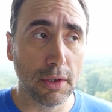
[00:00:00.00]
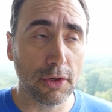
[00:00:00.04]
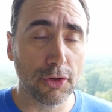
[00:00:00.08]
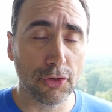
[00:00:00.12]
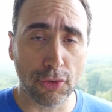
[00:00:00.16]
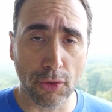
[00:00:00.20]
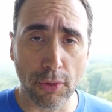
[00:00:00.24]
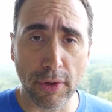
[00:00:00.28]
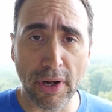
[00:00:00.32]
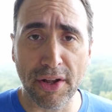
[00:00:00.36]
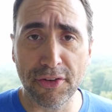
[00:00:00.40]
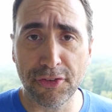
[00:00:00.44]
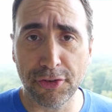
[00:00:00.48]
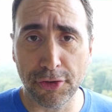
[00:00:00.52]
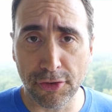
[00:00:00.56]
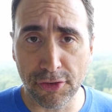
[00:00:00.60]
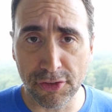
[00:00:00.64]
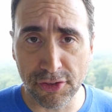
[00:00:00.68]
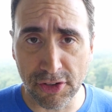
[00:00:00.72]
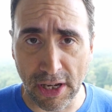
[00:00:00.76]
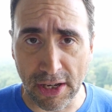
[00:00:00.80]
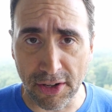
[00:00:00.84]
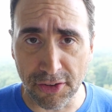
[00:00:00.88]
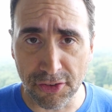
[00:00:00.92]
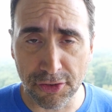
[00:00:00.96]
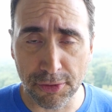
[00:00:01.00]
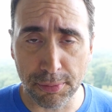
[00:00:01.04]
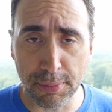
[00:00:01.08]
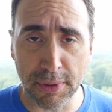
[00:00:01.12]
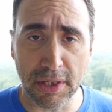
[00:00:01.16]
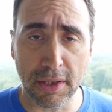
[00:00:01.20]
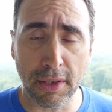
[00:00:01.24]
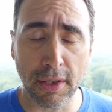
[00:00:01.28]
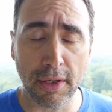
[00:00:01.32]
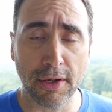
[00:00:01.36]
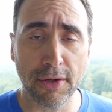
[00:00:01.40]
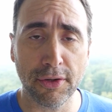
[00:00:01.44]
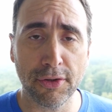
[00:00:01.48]
Short answer is yes,
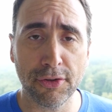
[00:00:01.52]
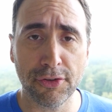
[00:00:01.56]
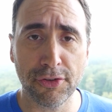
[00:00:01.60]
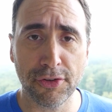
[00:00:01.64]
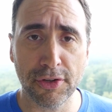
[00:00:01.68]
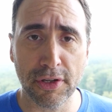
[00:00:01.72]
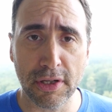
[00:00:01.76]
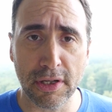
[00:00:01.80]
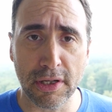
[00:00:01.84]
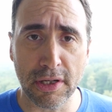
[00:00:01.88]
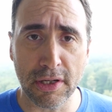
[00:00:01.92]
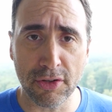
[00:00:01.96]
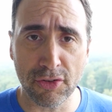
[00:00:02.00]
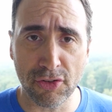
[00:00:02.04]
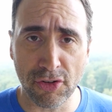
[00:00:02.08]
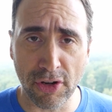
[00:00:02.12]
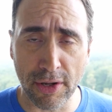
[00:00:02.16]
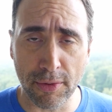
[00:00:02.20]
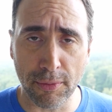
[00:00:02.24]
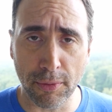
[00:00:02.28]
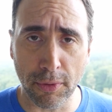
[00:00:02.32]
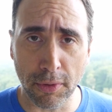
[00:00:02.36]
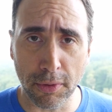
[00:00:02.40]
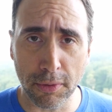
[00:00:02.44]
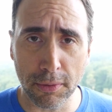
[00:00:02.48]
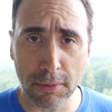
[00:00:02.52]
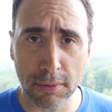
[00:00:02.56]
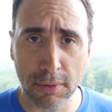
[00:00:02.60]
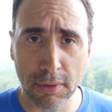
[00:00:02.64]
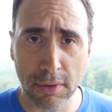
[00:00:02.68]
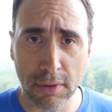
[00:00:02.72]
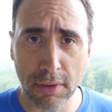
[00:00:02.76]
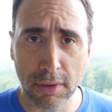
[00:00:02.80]
because in general,